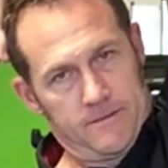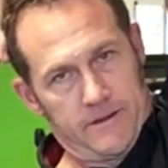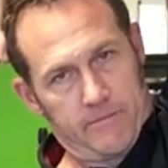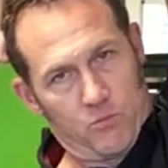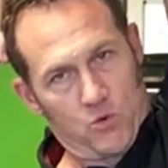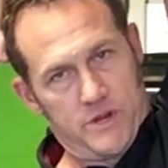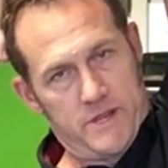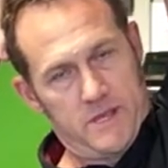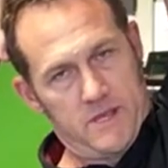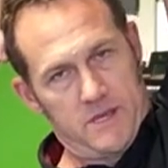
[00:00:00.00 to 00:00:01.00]
and I'm
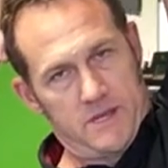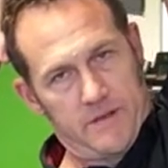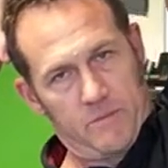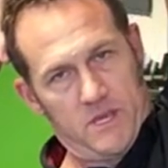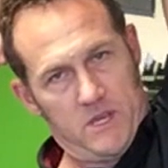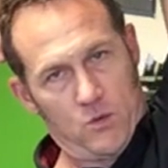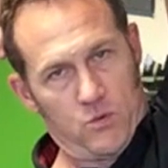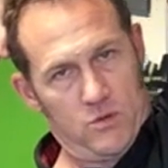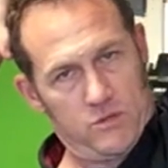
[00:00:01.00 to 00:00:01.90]
breathing and I'm equal.